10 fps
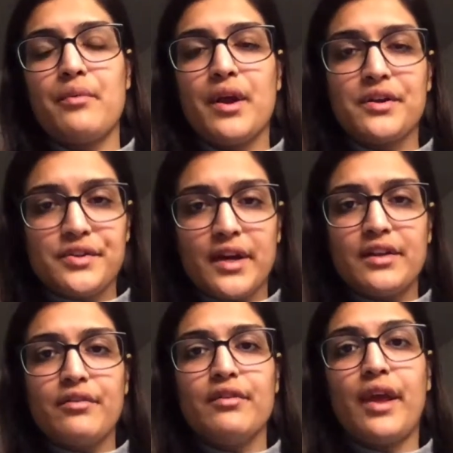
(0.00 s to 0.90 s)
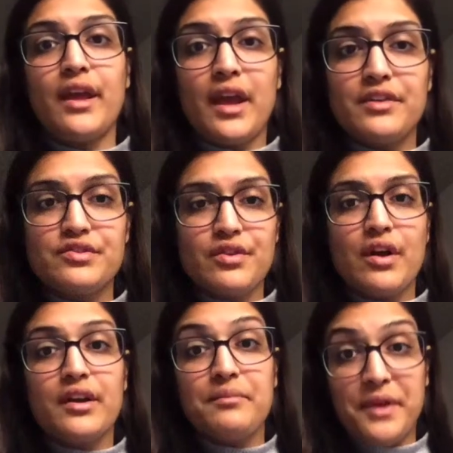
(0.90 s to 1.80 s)
We are trying to create a
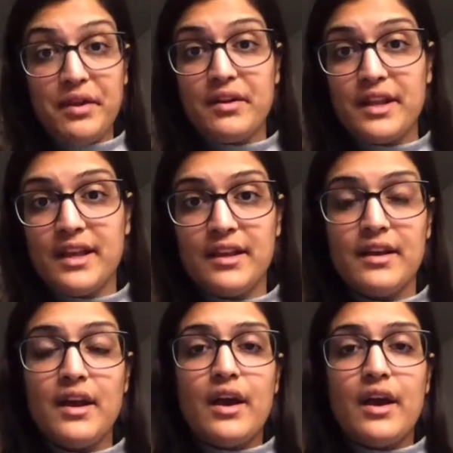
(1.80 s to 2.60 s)
strong community